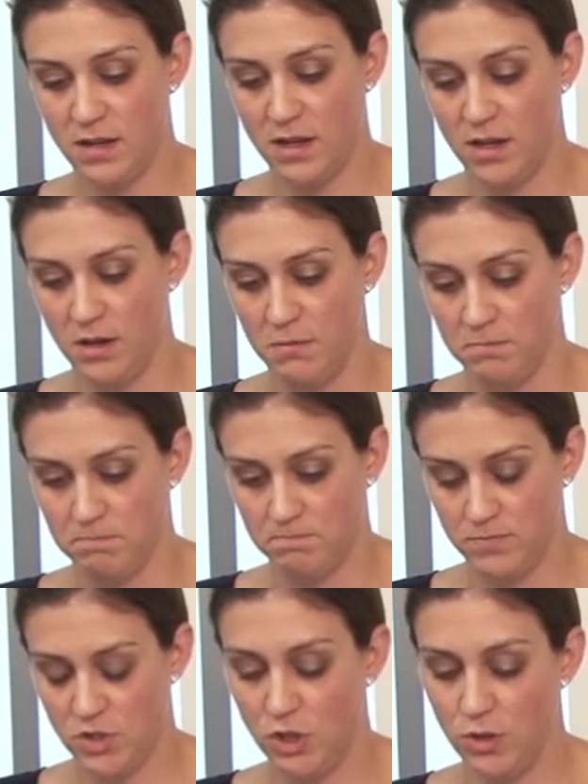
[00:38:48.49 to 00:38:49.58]
2
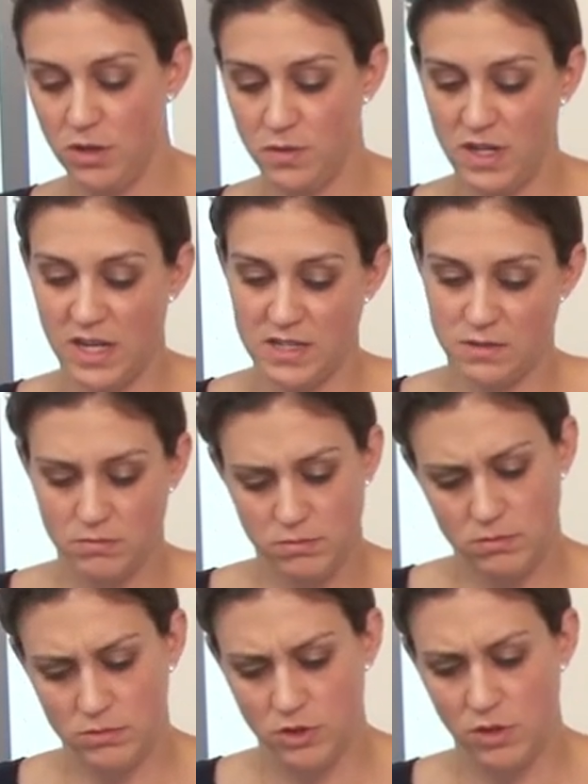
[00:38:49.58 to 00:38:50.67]
to 3
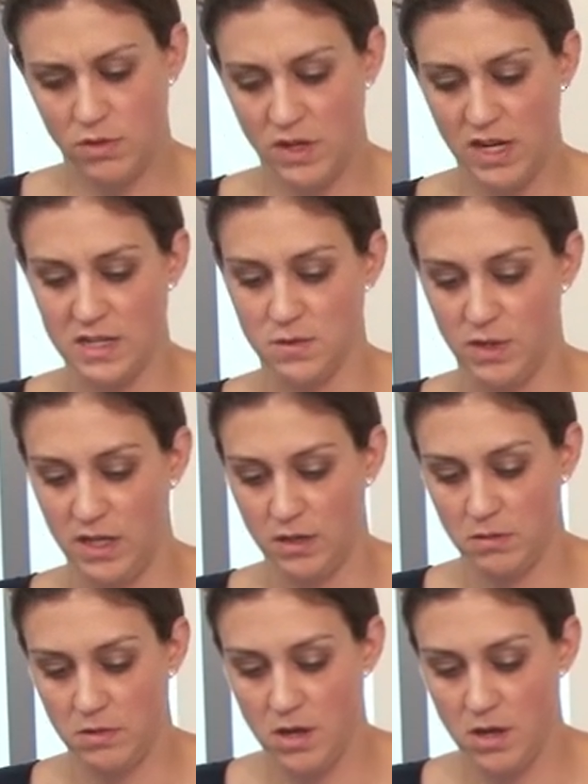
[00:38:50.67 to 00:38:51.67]
days a week.